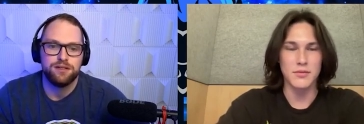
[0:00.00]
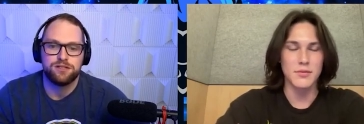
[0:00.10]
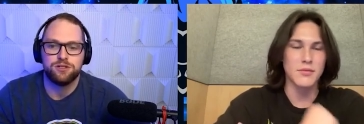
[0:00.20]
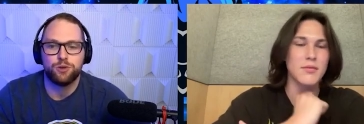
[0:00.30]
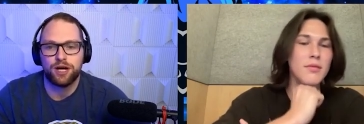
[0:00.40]

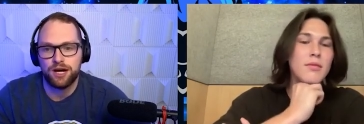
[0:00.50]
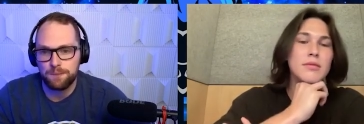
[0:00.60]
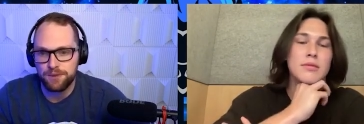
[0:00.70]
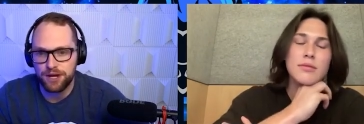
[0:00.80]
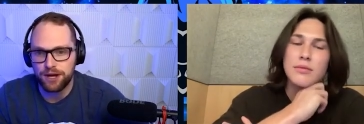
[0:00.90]
Speaker 1: So
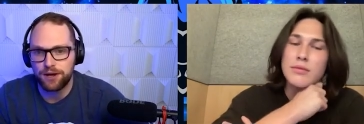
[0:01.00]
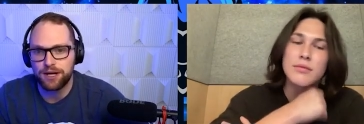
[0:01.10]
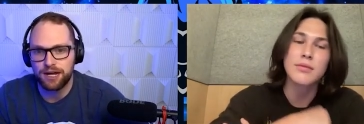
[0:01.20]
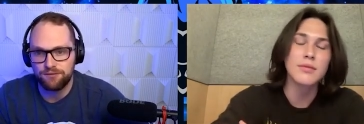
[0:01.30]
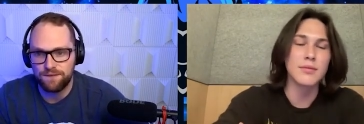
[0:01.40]
come there,
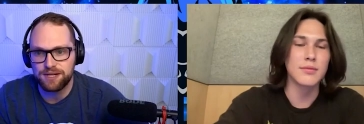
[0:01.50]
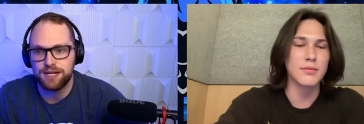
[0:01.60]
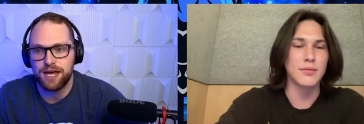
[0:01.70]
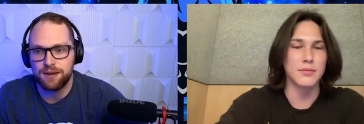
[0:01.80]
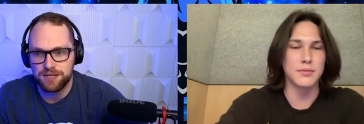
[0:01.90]

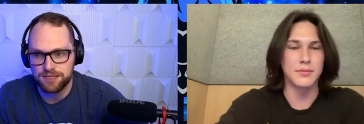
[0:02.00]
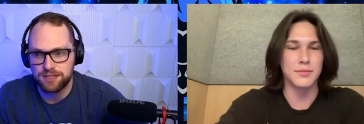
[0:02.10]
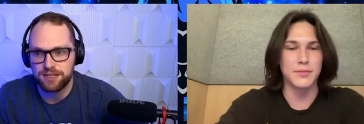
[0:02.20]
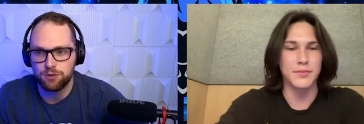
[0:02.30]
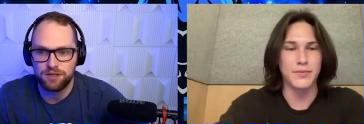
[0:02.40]
915
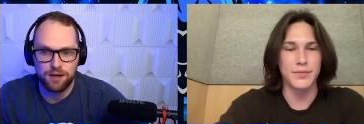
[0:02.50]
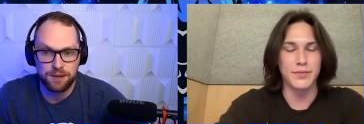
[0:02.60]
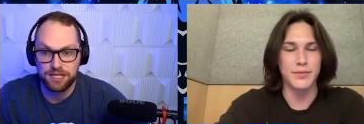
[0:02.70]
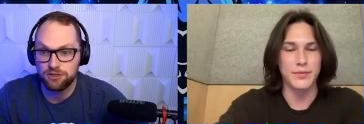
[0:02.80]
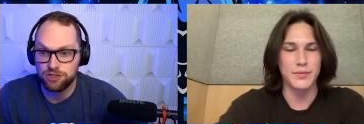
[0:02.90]
MST. It'll be on
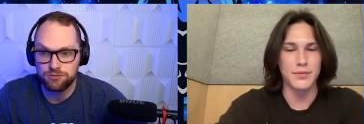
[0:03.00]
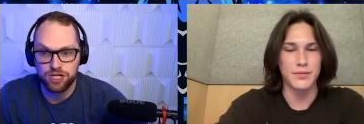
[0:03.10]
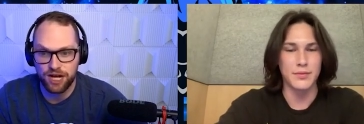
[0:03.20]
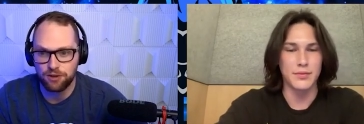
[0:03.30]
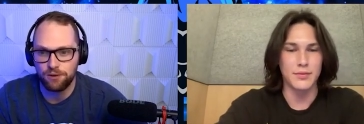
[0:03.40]
my YouTube
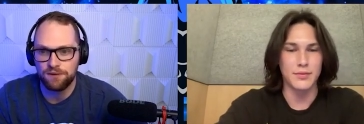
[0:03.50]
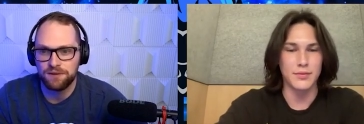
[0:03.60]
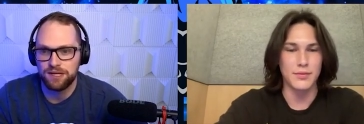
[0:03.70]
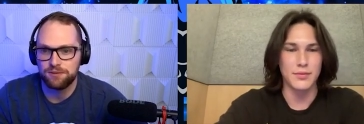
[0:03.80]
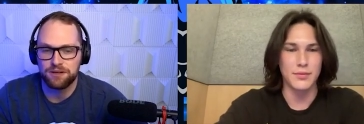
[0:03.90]
channel.
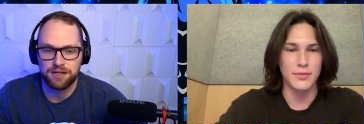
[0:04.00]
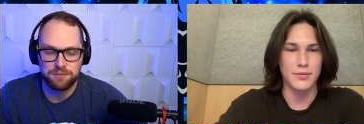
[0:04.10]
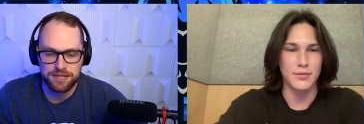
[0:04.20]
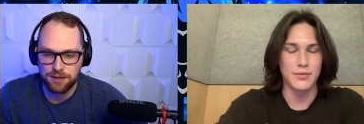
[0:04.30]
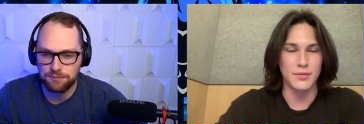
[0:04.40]
We're going to
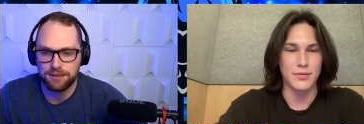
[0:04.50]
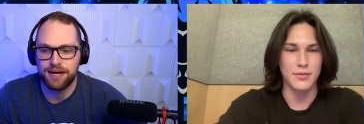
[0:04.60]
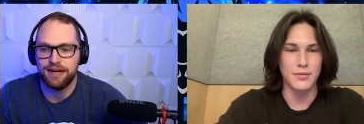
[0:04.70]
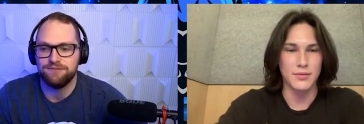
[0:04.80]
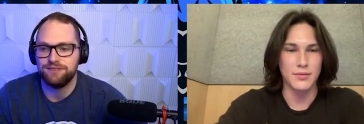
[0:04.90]
be going
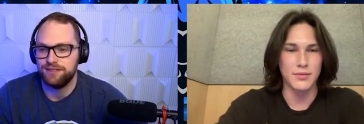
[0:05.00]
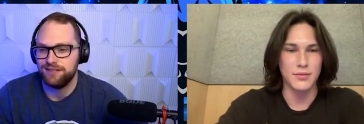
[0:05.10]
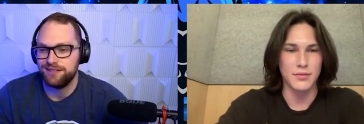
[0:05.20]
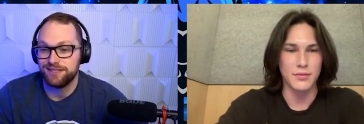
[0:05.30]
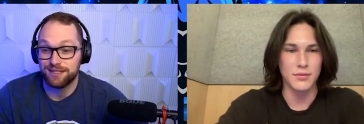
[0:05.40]
live.
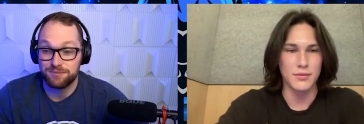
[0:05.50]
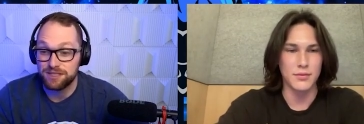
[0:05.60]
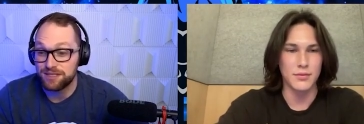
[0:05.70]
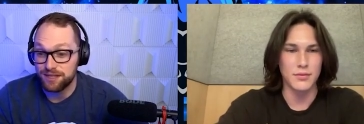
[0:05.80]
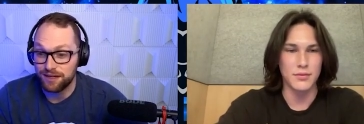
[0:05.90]
It's going to be
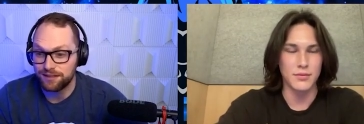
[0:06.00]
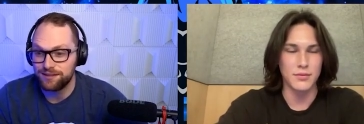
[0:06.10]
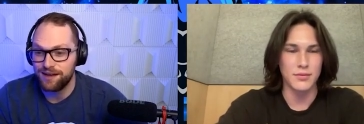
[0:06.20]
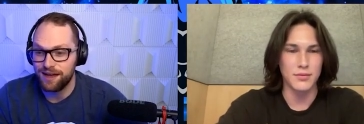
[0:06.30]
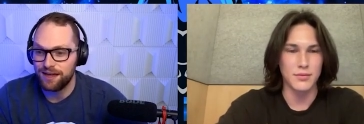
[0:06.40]
sick
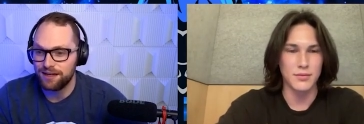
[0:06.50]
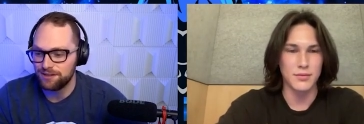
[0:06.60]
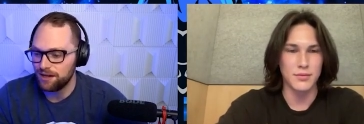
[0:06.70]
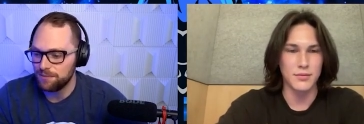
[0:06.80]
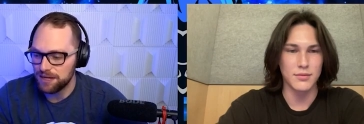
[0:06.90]

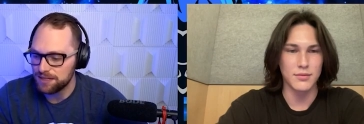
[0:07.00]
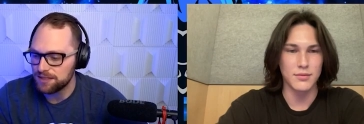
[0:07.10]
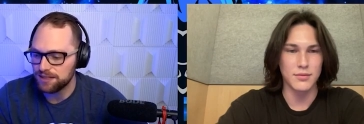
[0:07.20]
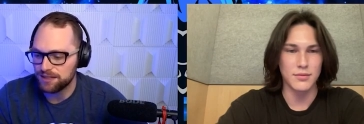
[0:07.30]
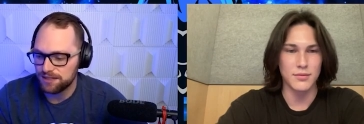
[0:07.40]
and
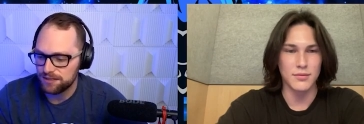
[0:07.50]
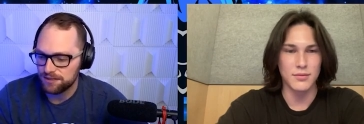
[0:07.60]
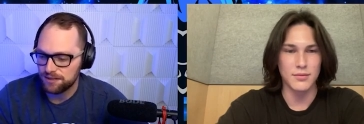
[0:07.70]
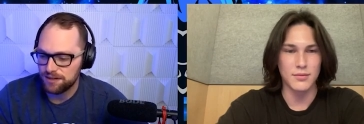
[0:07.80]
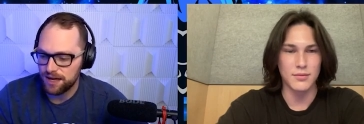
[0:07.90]
amazing.
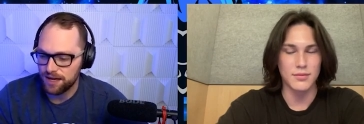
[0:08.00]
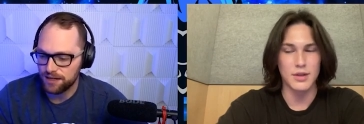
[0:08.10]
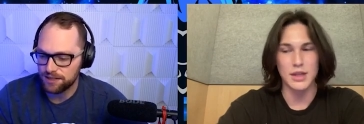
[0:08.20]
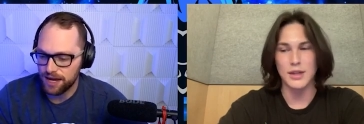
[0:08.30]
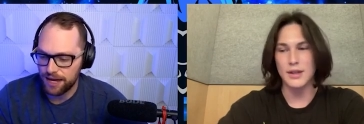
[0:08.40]

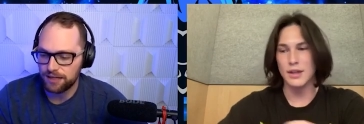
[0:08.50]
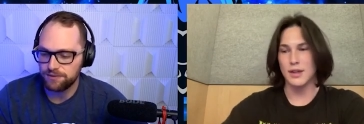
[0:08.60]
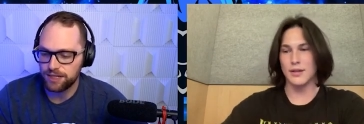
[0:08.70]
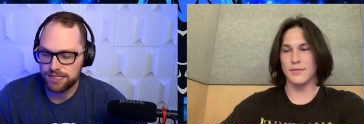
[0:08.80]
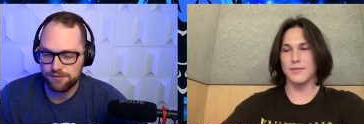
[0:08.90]
And yeah, if
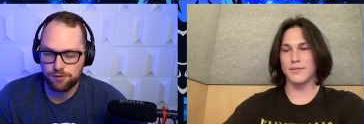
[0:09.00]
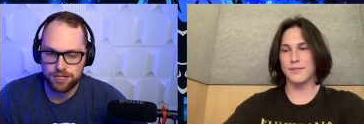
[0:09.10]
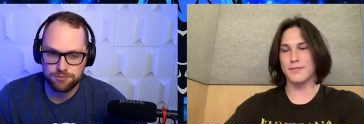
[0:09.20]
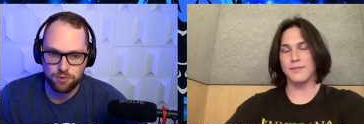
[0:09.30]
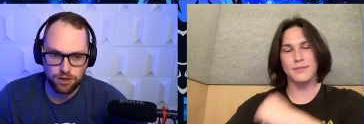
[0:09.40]
you guys have
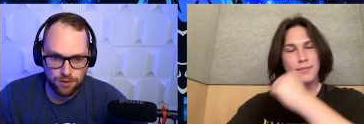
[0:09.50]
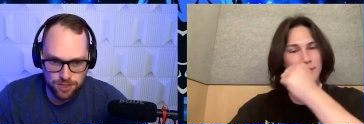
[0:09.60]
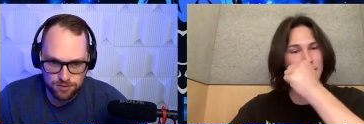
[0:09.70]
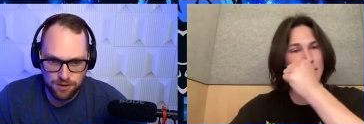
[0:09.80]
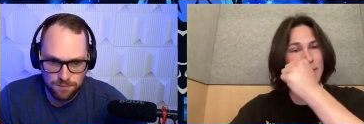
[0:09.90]
question, more
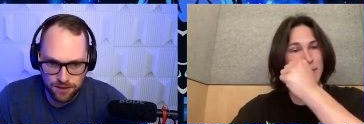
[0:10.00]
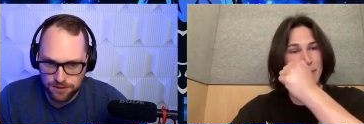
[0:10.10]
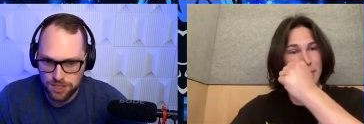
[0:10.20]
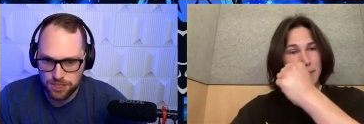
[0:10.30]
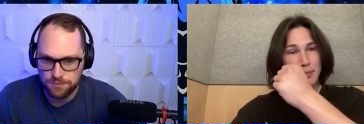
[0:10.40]
questions about
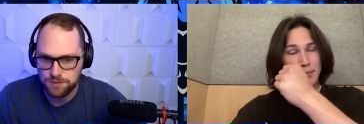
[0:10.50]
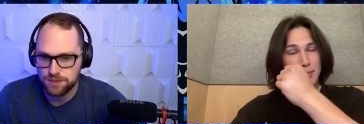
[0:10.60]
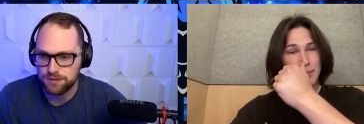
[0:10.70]
partnerships,